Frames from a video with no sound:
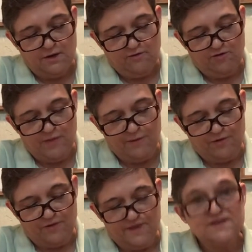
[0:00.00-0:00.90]

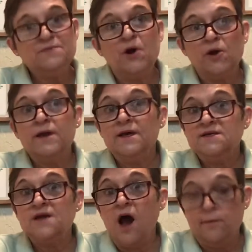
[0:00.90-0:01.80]
Remember, this part
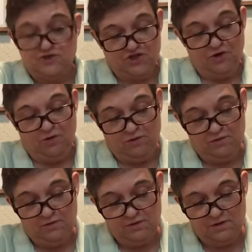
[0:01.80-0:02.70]
is optional.
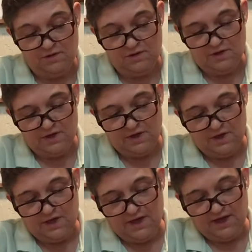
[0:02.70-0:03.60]

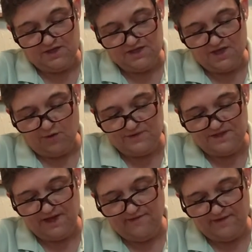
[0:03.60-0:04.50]
It just helps
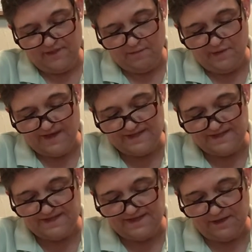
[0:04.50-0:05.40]
to give it the
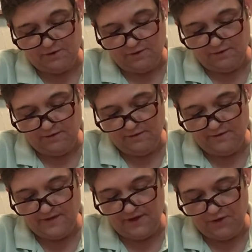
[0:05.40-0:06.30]
best seal
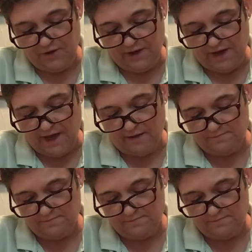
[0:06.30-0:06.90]
that you can get.